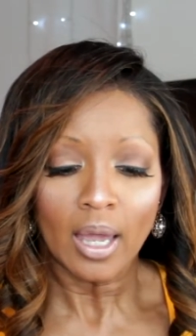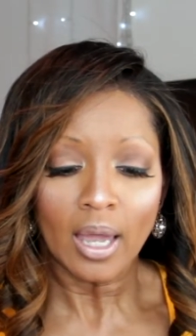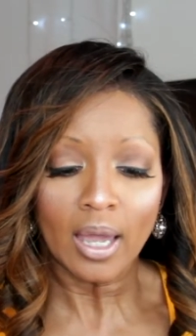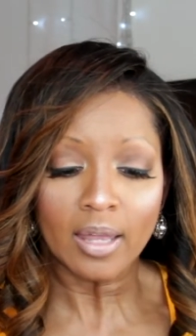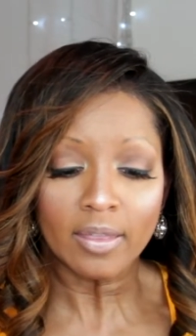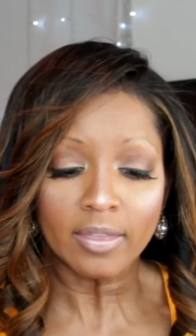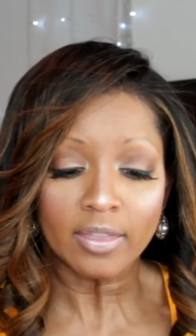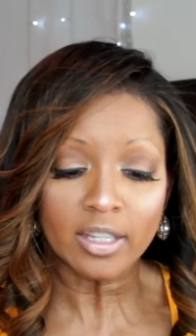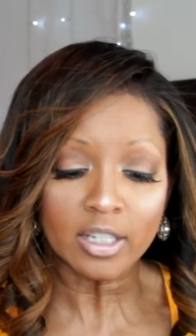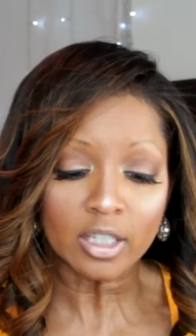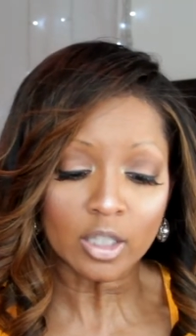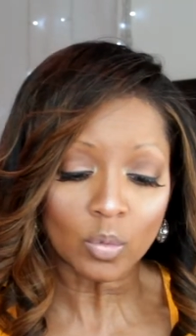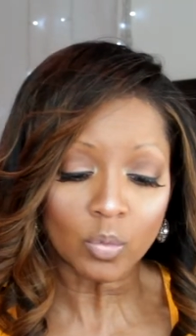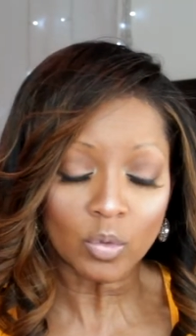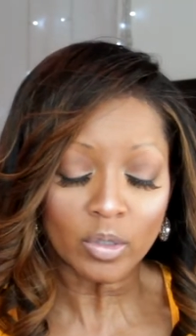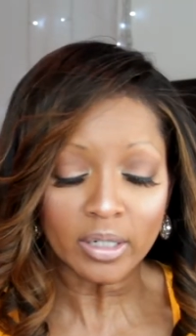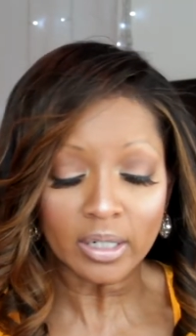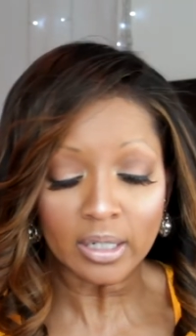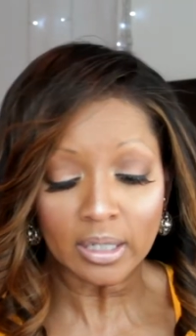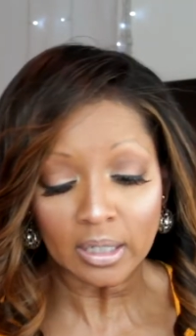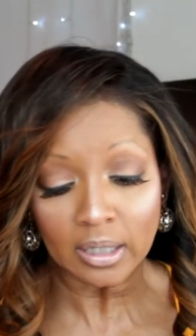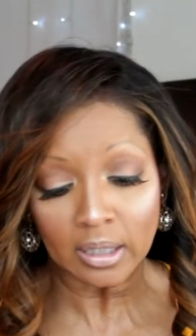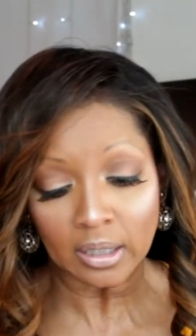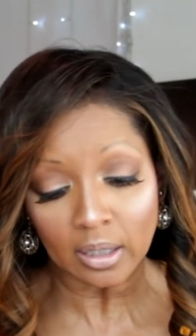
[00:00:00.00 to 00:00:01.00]
And this
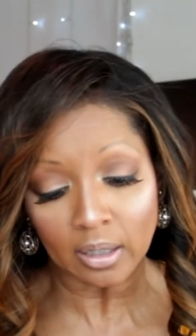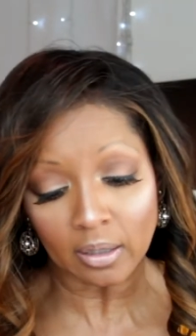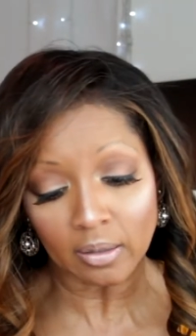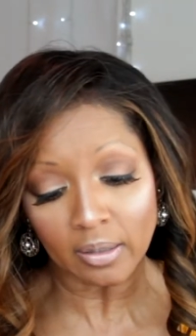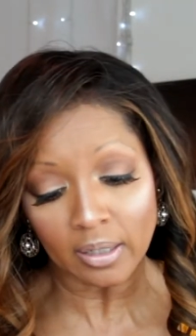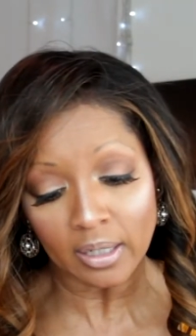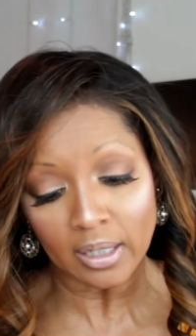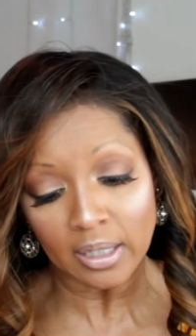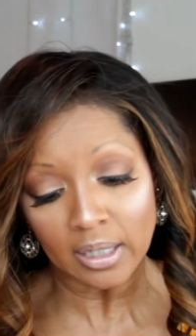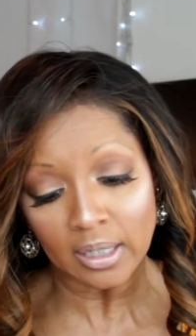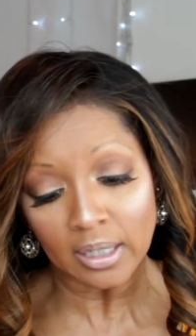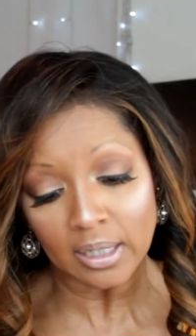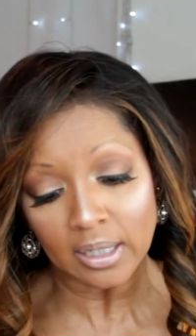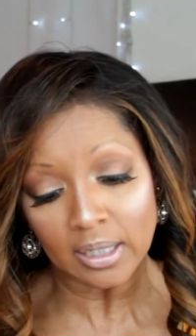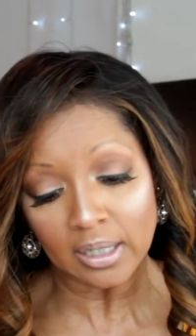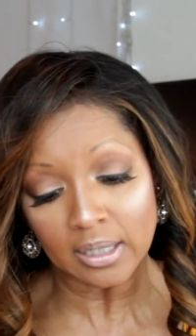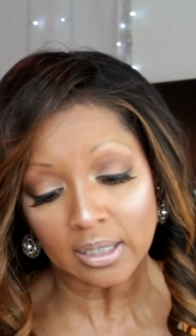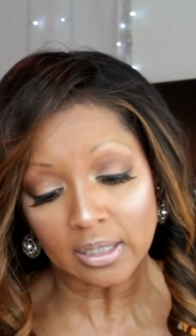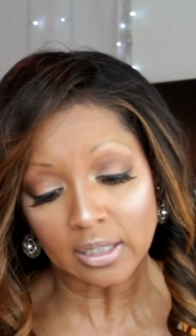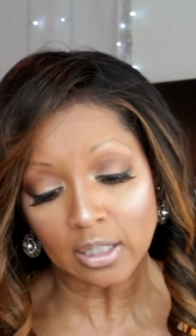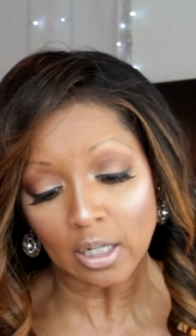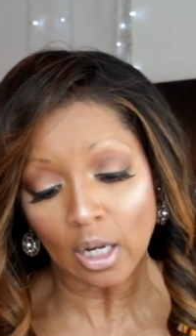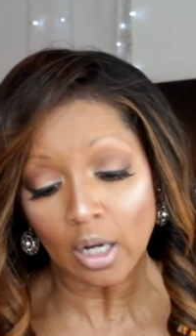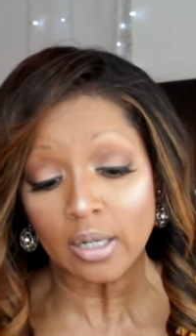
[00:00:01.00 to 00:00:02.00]
one here
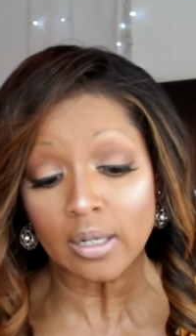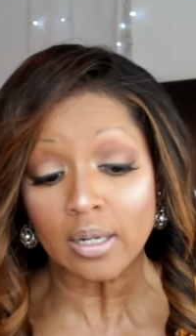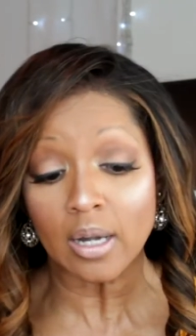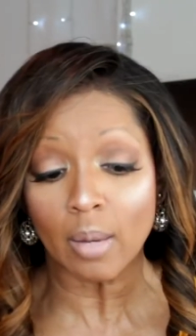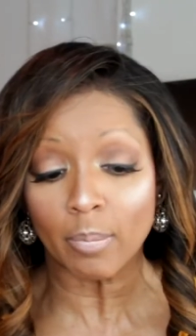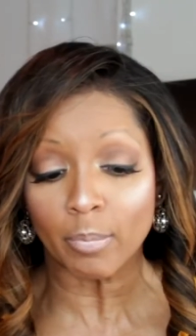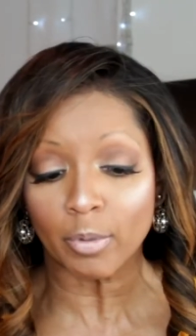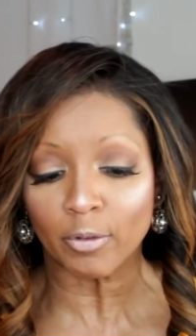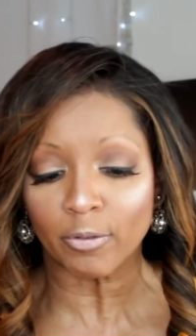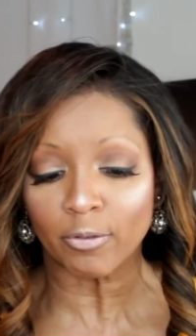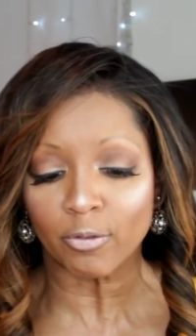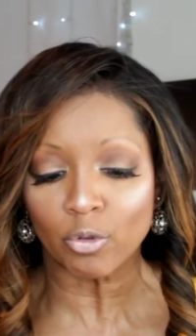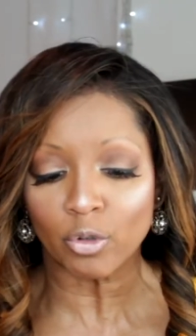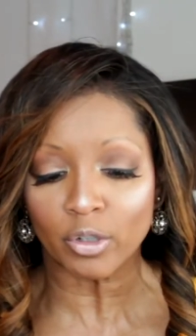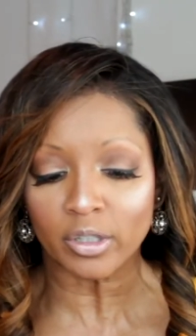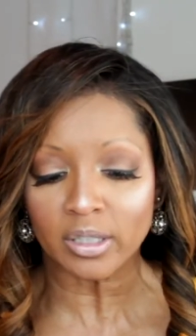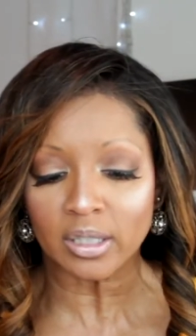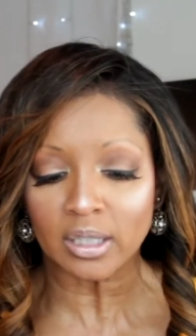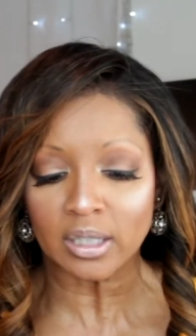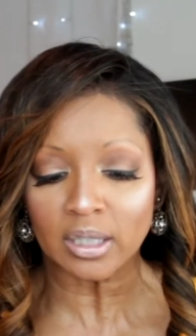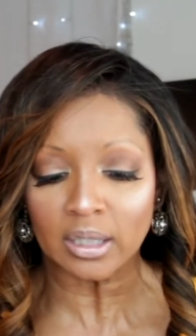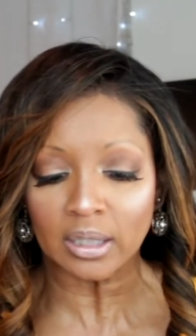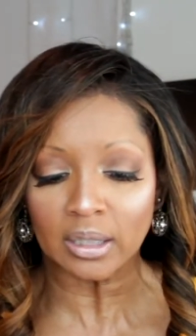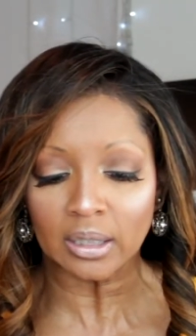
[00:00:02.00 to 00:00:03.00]
is number
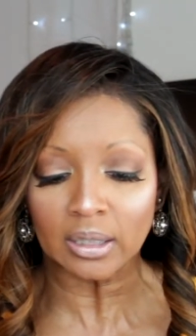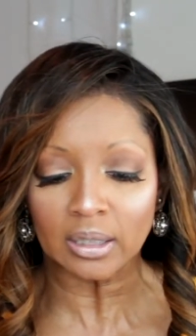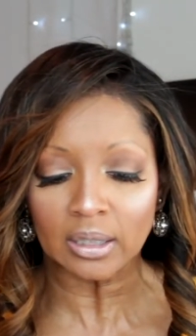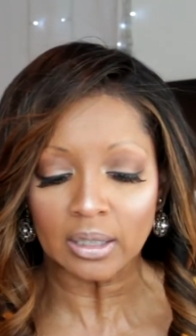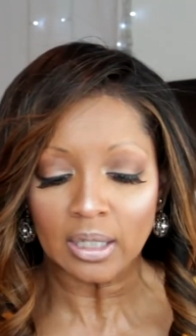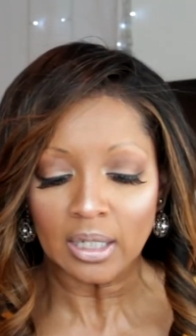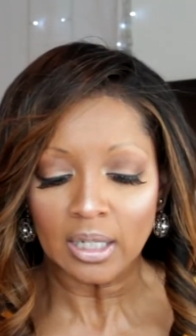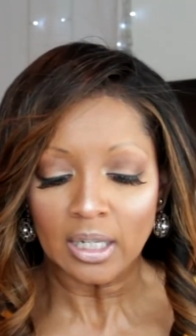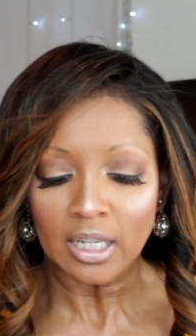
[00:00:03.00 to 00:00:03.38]
14.